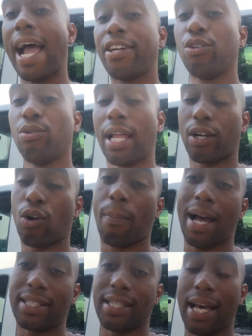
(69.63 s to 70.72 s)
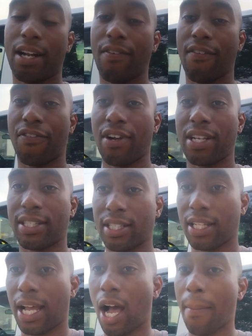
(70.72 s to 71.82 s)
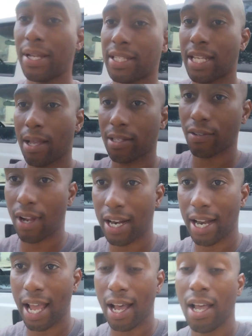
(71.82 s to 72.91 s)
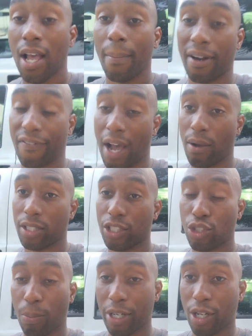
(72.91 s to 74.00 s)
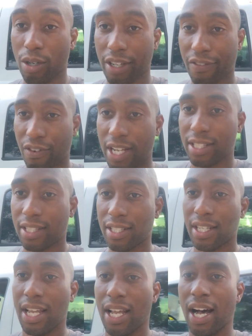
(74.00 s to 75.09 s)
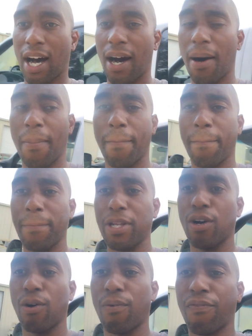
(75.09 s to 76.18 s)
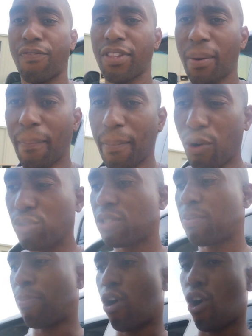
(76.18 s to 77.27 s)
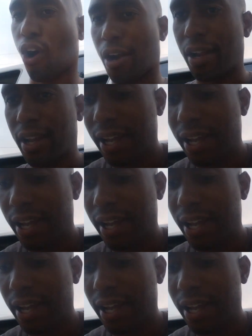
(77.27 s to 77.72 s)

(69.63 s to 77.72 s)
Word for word: I do, like on my side of it, for instance, like I'm in Samson right now, but if I was in Super Donkey, for instance, um, you know, for the most part,